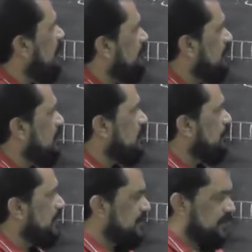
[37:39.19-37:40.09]
of the
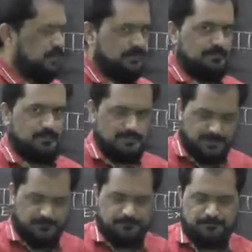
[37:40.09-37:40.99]
Human Genome
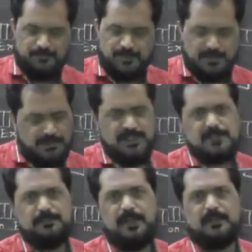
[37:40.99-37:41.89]
Project. In
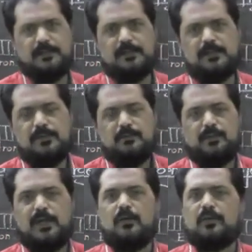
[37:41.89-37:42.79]
this manner,
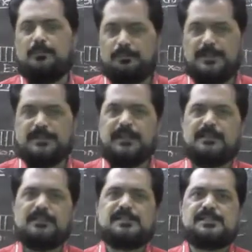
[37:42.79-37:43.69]
we have
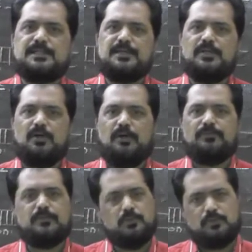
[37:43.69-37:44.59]
completed the study
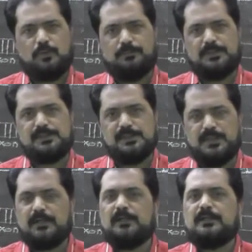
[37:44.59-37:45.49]
of two topics
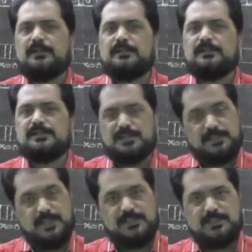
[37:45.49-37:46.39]
here,
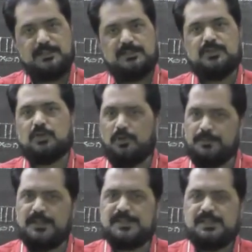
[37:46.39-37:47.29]
such as
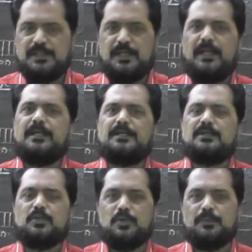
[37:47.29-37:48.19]
genomics
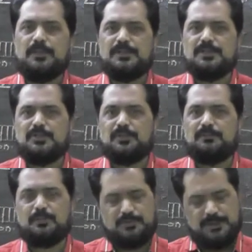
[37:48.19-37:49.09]
and Human
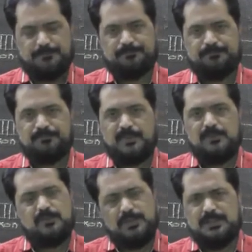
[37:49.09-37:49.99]
Genome Project.
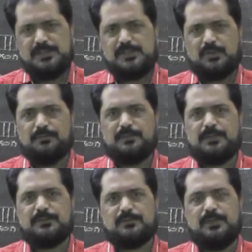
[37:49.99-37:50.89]
So let us stop
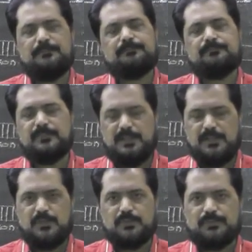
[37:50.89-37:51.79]
here today.
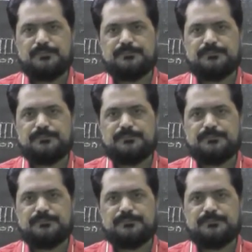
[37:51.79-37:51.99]
Thank you.